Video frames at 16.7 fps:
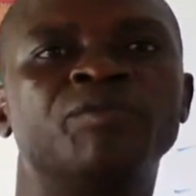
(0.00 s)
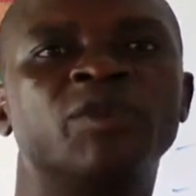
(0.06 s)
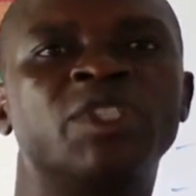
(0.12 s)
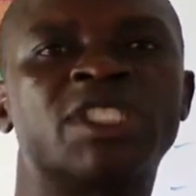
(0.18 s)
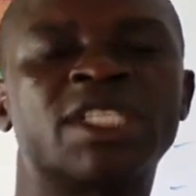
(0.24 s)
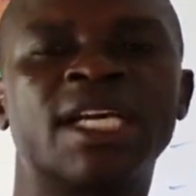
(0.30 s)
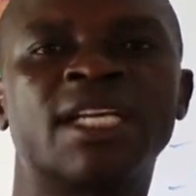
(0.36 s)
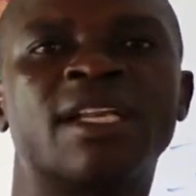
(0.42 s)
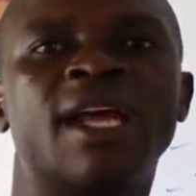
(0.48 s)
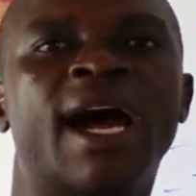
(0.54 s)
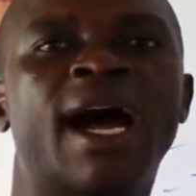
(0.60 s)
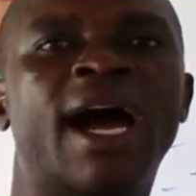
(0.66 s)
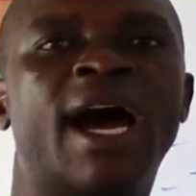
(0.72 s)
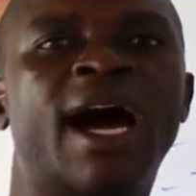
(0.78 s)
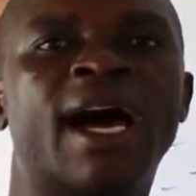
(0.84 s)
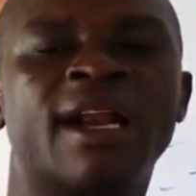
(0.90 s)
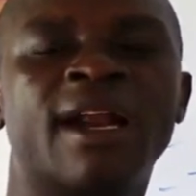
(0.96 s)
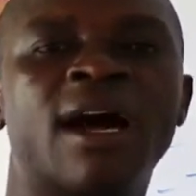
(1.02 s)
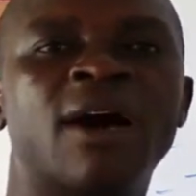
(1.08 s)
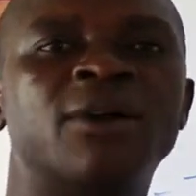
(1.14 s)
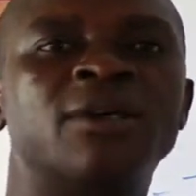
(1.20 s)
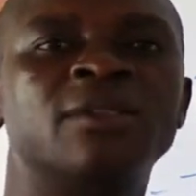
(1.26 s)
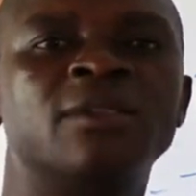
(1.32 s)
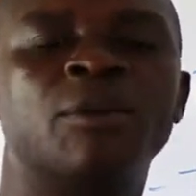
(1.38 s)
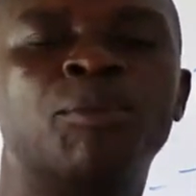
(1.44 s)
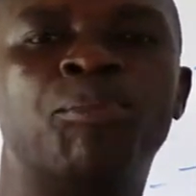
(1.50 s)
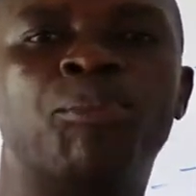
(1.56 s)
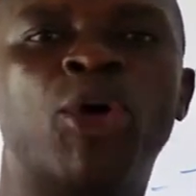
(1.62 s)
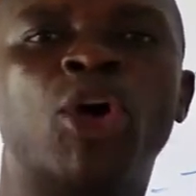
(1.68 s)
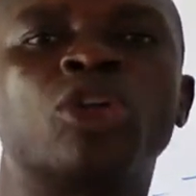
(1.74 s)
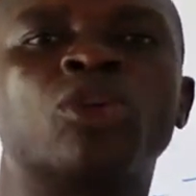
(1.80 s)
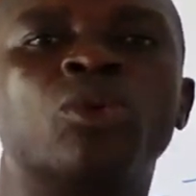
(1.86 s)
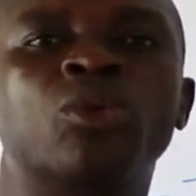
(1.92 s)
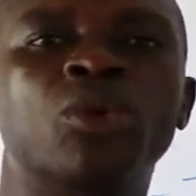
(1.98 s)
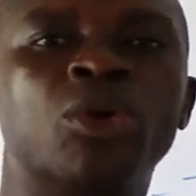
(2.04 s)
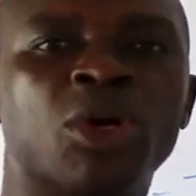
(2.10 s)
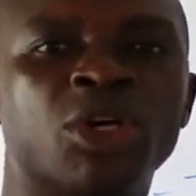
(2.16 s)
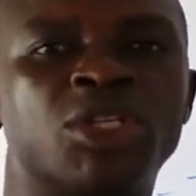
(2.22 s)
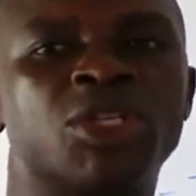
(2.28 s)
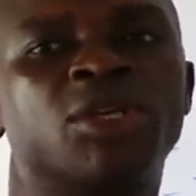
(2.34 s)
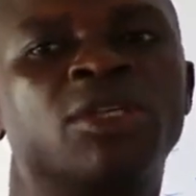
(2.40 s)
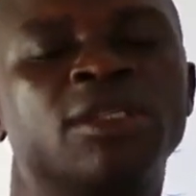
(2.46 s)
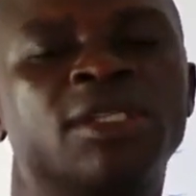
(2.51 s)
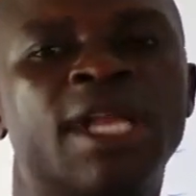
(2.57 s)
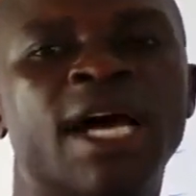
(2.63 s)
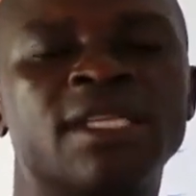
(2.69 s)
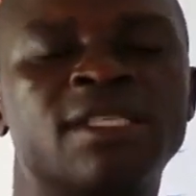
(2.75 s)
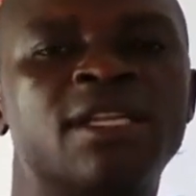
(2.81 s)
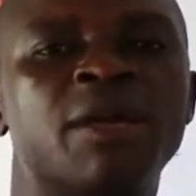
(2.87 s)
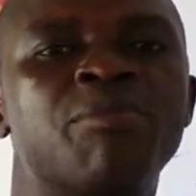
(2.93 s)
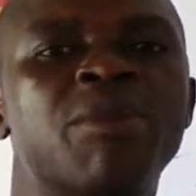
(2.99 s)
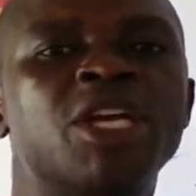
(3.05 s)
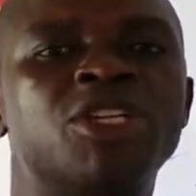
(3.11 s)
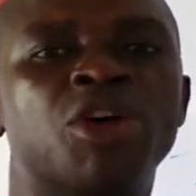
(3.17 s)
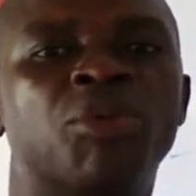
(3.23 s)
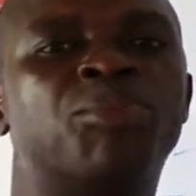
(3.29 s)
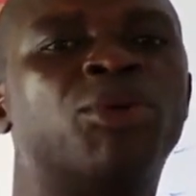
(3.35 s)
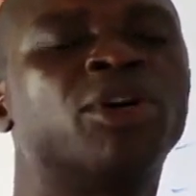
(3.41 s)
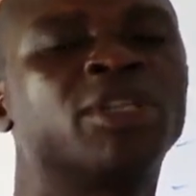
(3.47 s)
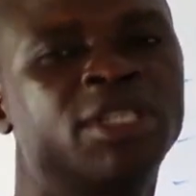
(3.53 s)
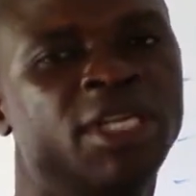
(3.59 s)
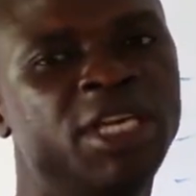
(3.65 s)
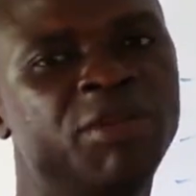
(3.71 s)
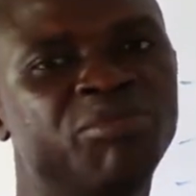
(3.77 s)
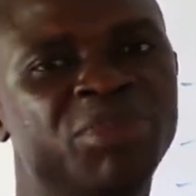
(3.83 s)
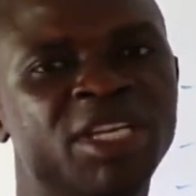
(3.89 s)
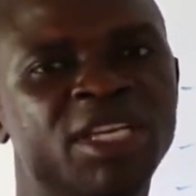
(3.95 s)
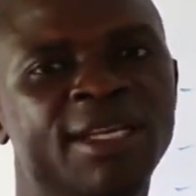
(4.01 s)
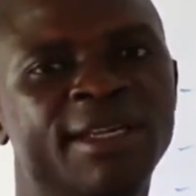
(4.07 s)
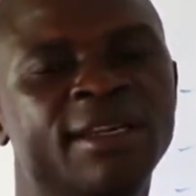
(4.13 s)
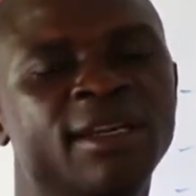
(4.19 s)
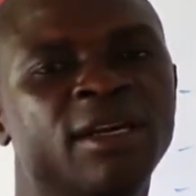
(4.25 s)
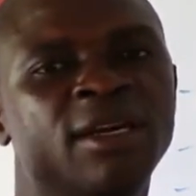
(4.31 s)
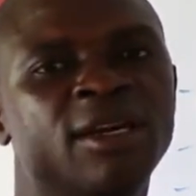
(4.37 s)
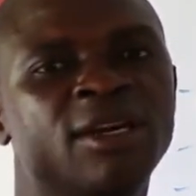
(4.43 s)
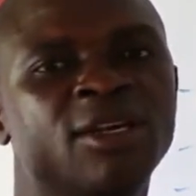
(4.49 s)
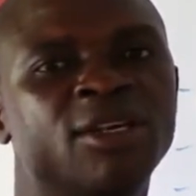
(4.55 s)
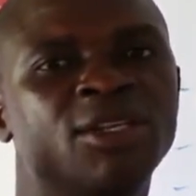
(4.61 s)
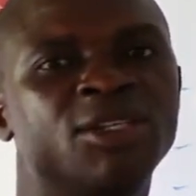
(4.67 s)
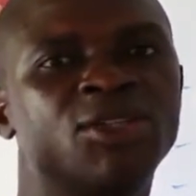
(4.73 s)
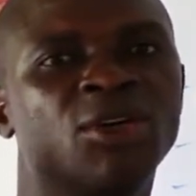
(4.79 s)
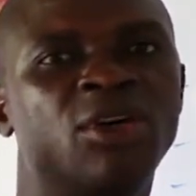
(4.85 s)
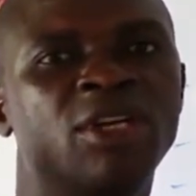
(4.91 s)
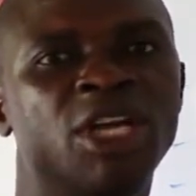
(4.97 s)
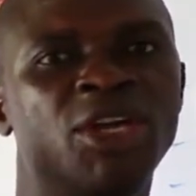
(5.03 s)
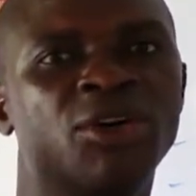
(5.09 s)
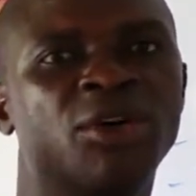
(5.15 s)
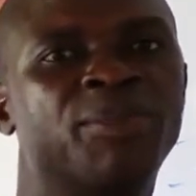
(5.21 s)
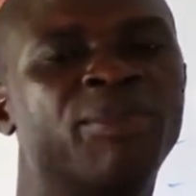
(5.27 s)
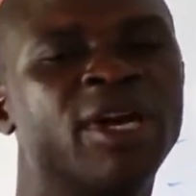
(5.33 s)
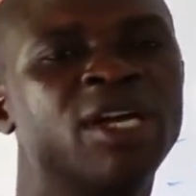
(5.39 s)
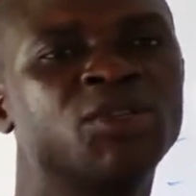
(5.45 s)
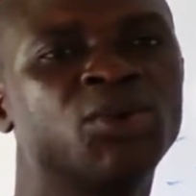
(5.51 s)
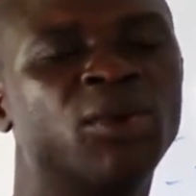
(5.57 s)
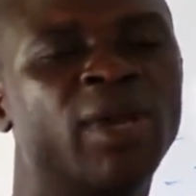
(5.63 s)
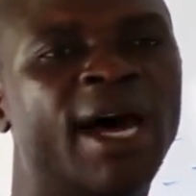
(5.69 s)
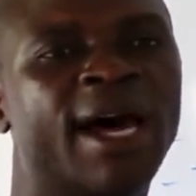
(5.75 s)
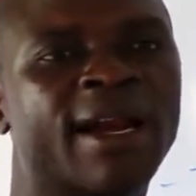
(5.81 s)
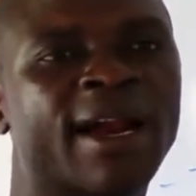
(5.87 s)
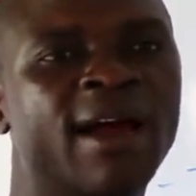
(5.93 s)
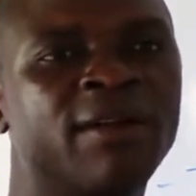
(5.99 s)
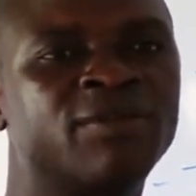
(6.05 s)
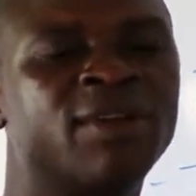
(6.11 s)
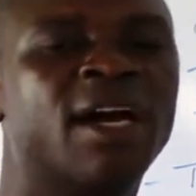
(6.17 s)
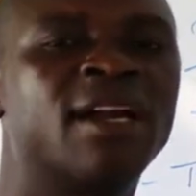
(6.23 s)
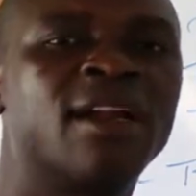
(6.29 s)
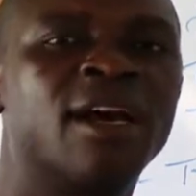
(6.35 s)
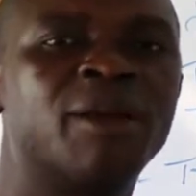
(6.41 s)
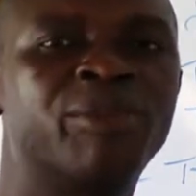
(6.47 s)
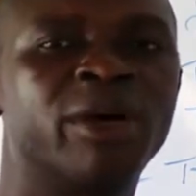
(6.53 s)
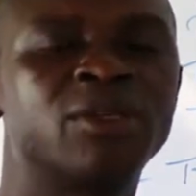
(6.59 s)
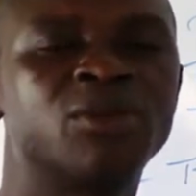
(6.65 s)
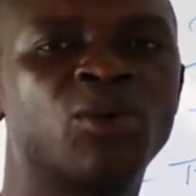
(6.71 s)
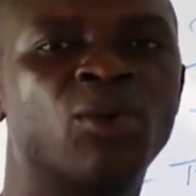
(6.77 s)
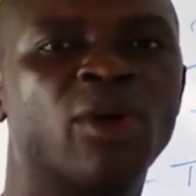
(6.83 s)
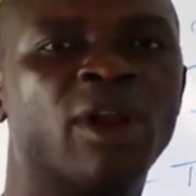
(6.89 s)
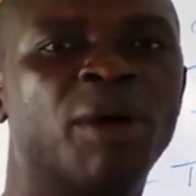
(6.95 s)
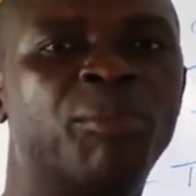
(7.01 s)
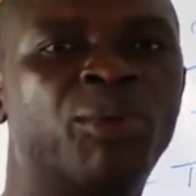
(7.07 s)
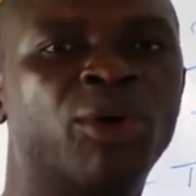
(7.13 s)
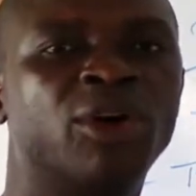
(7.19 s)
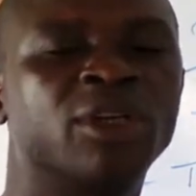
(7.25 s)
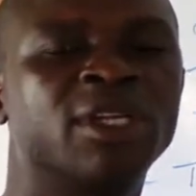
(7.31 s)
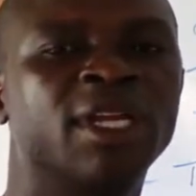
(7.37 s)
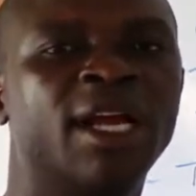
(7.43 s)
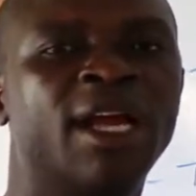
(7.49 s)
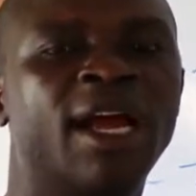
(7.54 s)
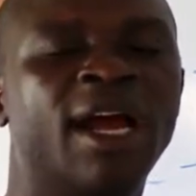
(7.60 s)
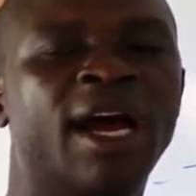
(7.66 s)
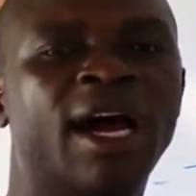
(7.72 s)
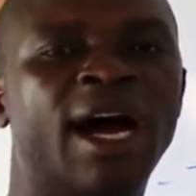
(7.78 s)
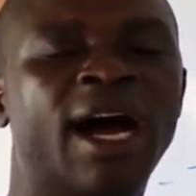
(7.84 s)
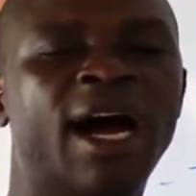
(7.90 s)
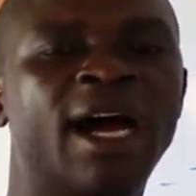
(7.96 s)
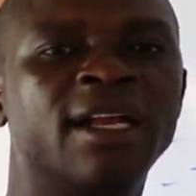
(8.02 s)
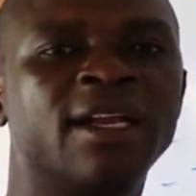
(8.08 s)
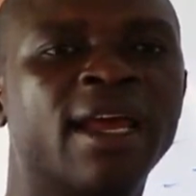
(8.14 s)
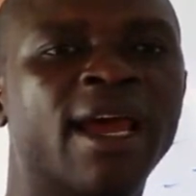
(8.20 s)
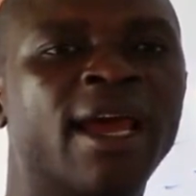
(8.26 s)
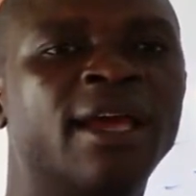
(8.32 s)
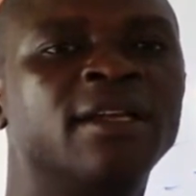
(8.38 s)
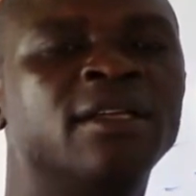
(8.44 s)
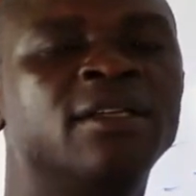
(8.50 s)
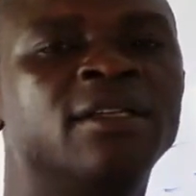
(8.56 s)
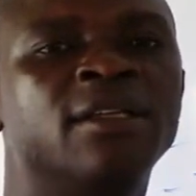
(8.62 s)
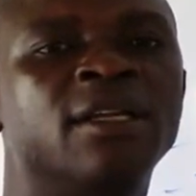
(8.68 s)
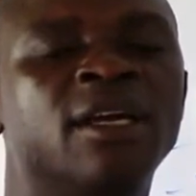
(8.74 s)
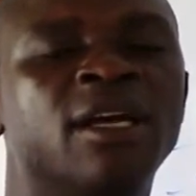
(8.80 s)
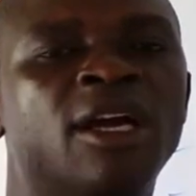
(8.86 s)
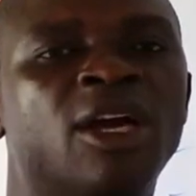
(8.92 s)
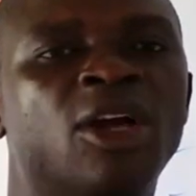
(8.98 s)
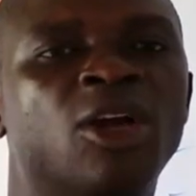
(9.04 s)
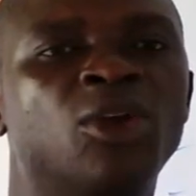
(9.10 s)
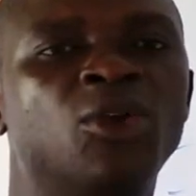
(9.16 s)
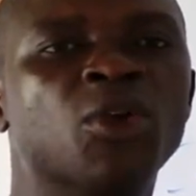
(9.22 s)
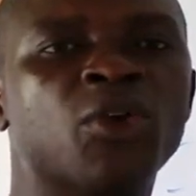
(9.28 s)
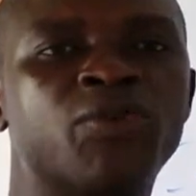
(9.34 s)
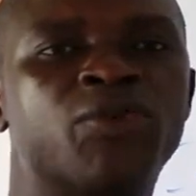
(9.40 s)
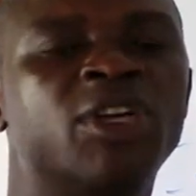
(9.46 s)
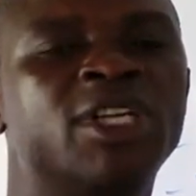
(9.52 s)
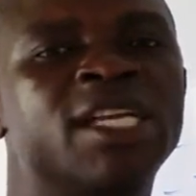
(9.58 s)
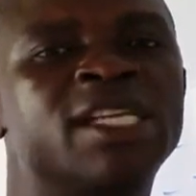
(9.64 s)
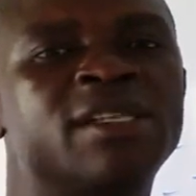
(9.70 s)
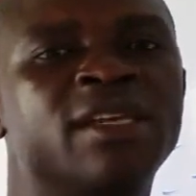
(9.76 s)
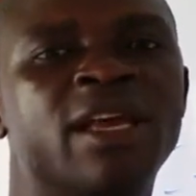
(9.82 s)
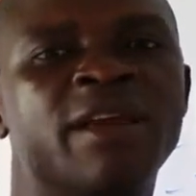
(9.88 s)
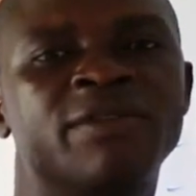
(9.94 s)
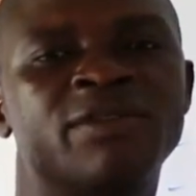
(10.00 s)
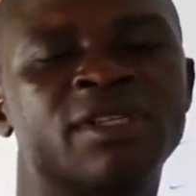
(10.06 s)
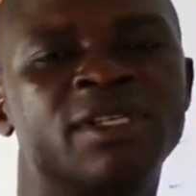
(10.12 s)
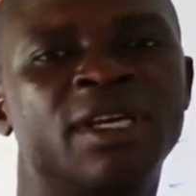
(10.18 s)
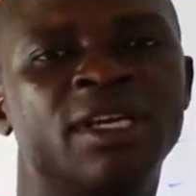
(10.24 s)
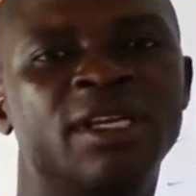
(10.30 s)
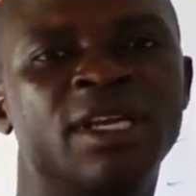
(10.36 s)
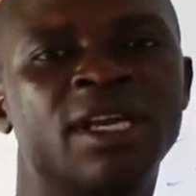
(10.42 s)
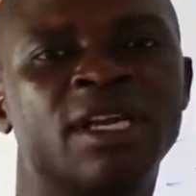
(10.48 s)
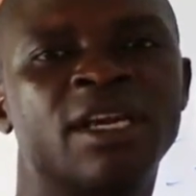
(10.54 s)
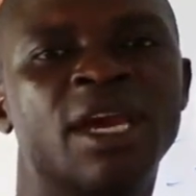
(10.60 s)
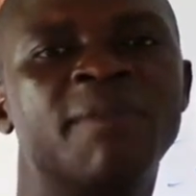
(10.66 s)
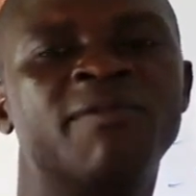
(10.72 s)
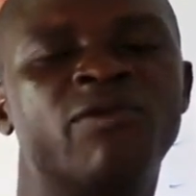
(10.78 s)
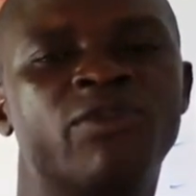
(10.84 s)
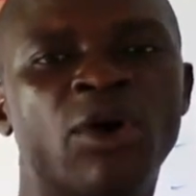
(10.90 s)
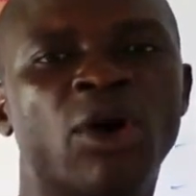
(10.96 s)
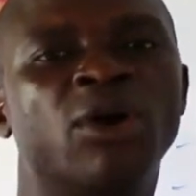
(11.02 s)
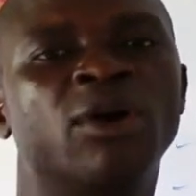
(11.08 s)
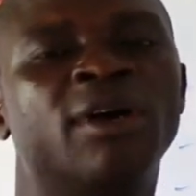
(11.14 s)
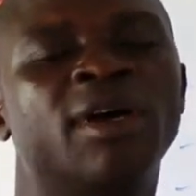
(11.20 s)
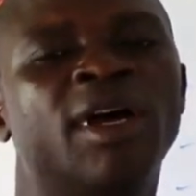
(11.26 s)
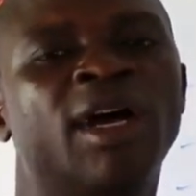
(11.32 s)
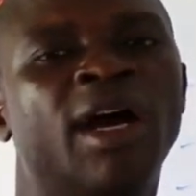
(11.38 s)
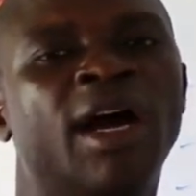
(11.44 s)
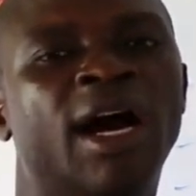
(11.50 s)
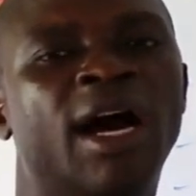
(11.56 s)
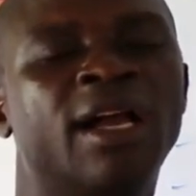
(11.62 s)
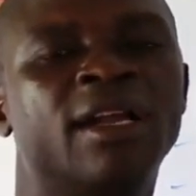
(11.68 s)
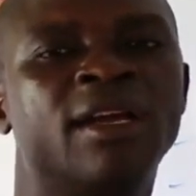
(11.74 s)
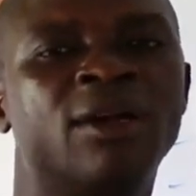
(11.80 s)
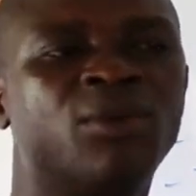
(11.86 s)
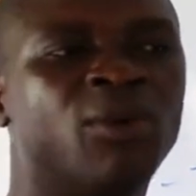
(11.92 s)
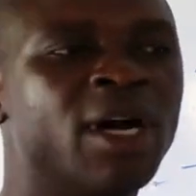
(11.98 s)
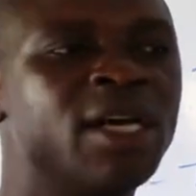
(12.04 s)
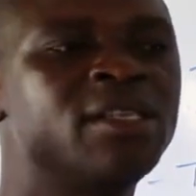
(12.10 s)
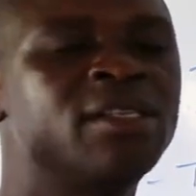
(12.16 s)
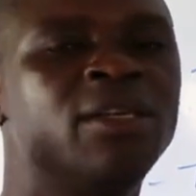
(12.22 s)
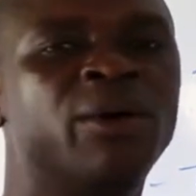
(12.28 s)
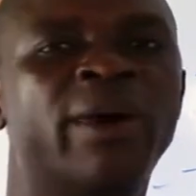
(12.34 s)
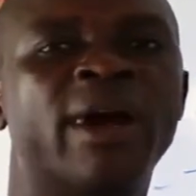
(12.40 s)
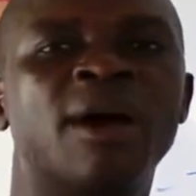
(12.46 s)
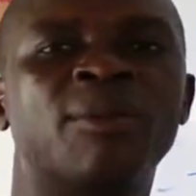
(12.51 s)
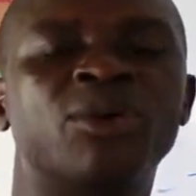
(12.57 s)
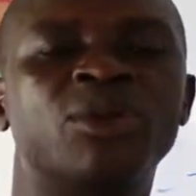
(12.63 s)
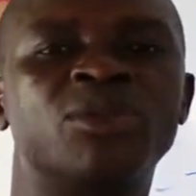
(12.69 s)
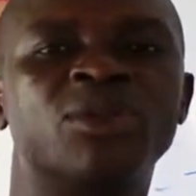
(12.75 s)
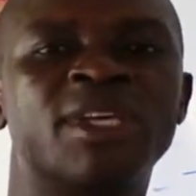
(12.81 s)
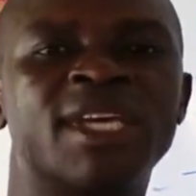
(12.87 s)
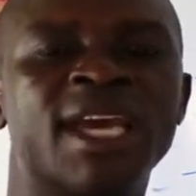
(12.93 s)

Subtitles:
trade around Port Ugoton. That's the major port in Benin. So the Europeans would arrive at that particular port and then look for the slaves they came for. And then once they were able to